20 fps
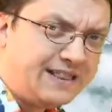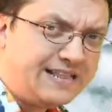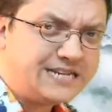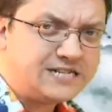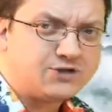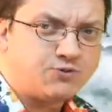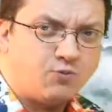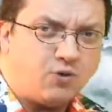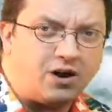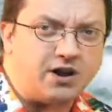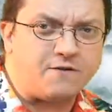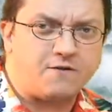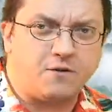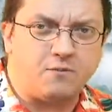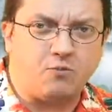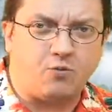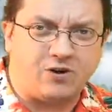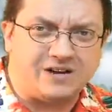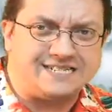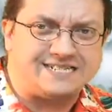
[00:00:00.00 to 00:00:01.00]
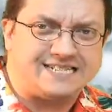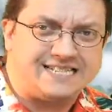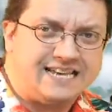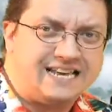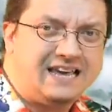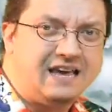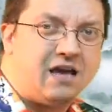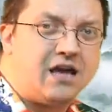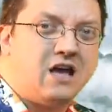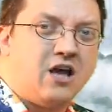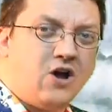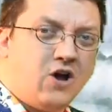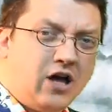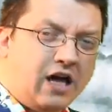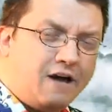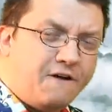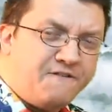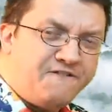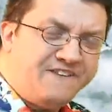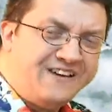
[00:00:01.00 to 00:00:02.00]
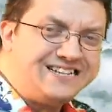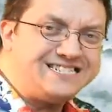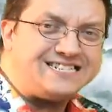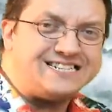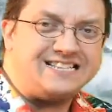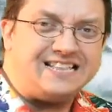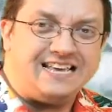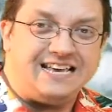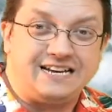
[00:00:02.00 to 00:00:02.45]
in this. One of them was the facing